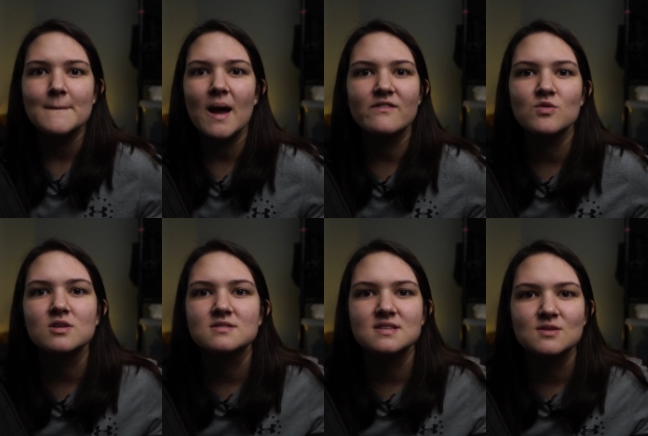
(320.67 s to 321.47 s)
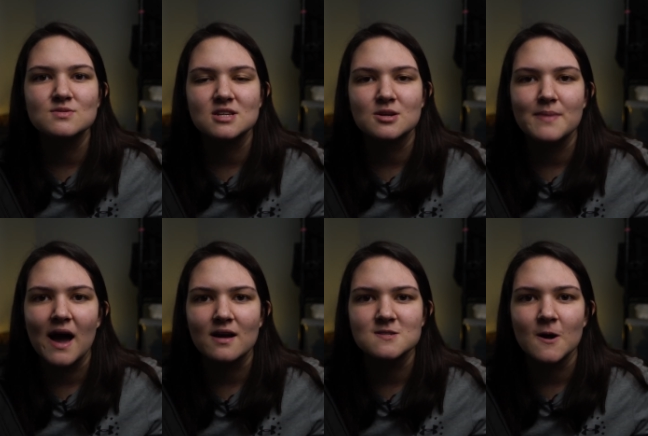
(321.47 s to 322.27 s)
everyone could see what's in your
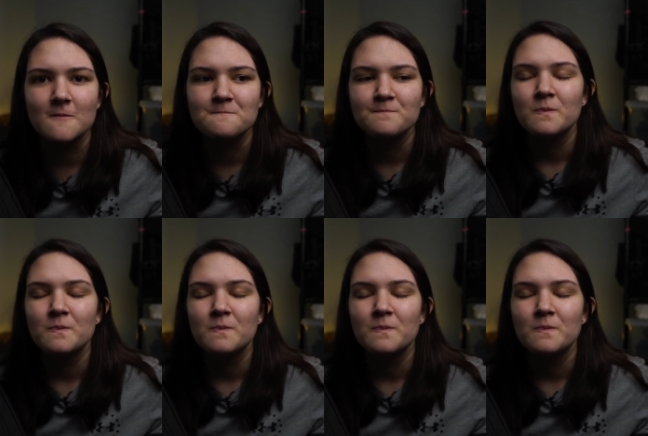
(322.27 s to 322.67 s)
bag. So